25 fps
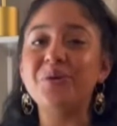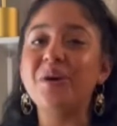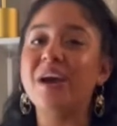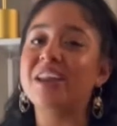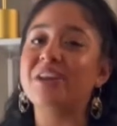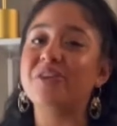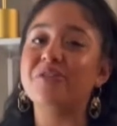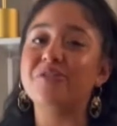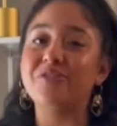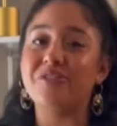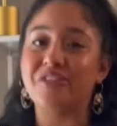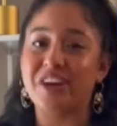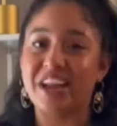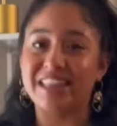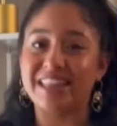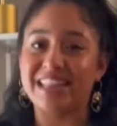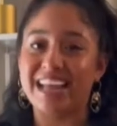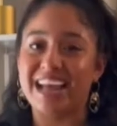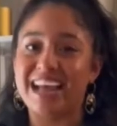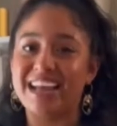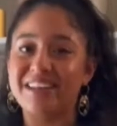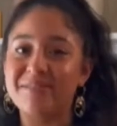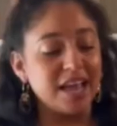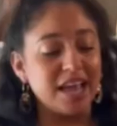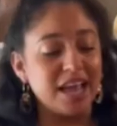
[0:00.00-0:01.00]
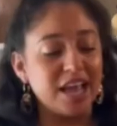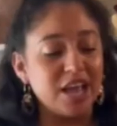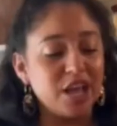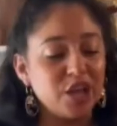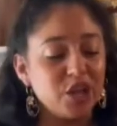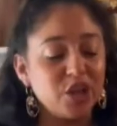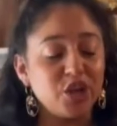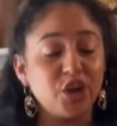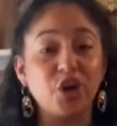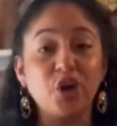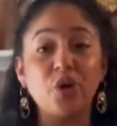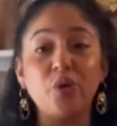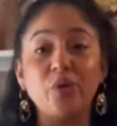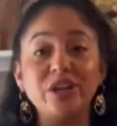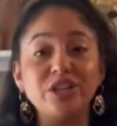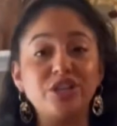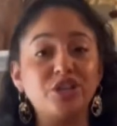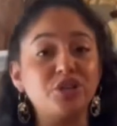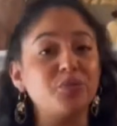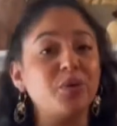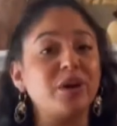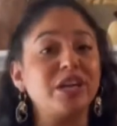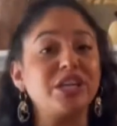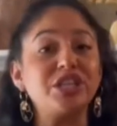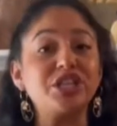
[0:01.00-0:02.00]
an ofrenda. You're going
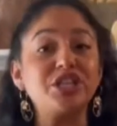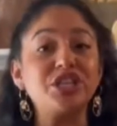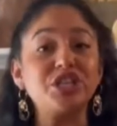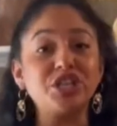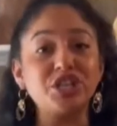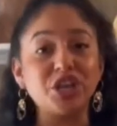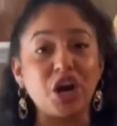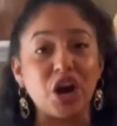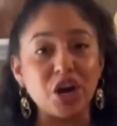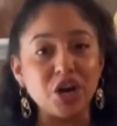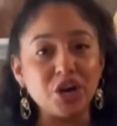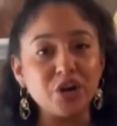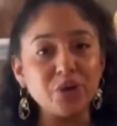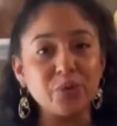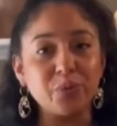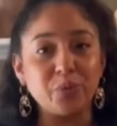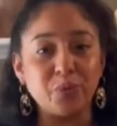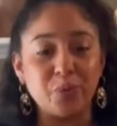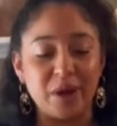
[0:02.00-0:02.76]
to want to start